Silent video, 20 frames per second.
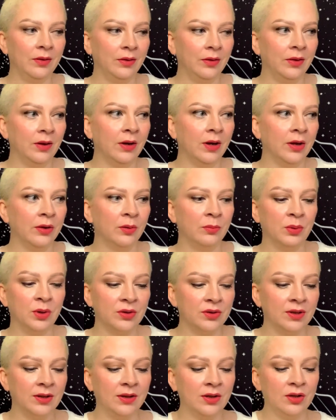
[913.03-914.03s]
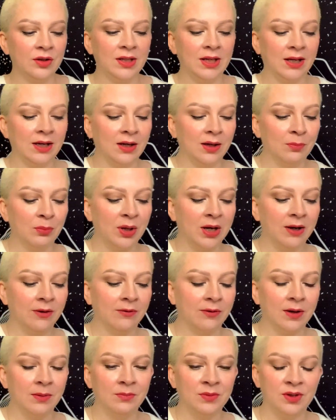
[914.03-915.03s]
other person that you're taking a break
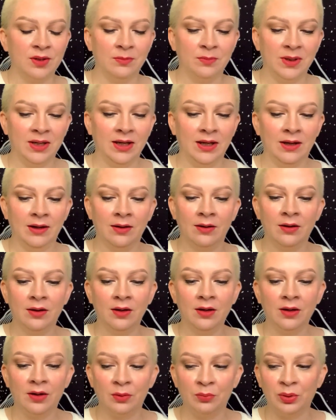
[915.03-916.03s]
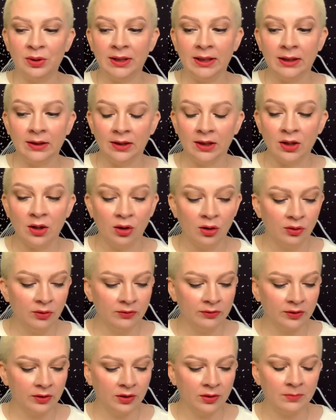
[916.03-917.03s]
from to be completely
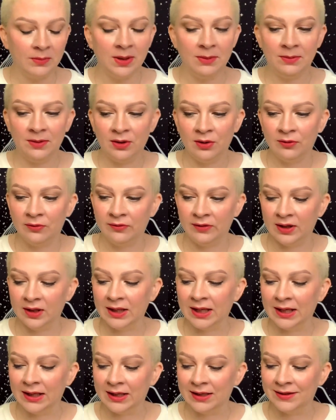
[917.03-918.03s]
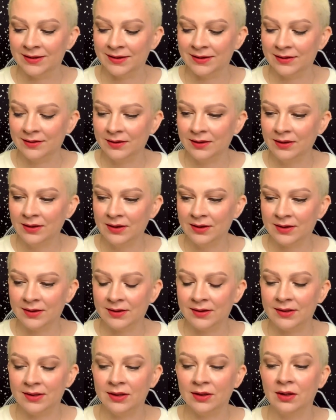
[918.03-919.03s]
over. Maybe you feel like it's
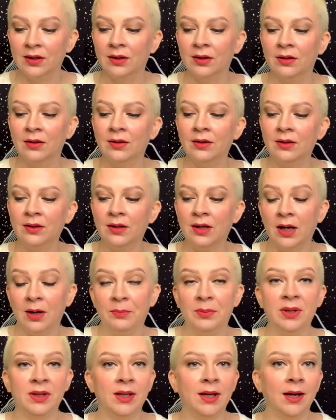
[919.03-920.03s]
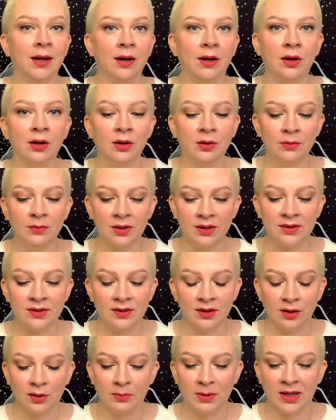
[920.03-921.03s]
still up in the air,
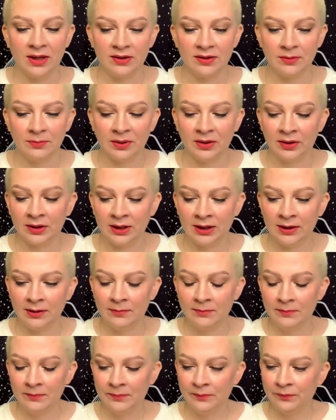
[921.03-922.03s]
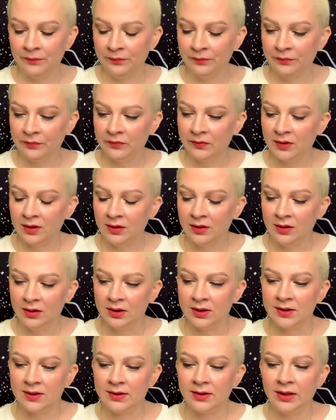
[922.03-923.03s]
still a possibility.
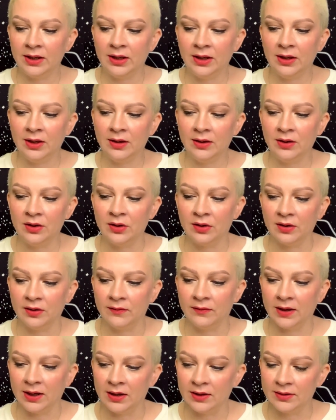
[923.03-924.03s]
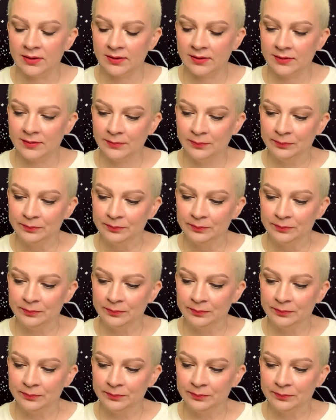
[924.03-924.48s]
Let's see your advice.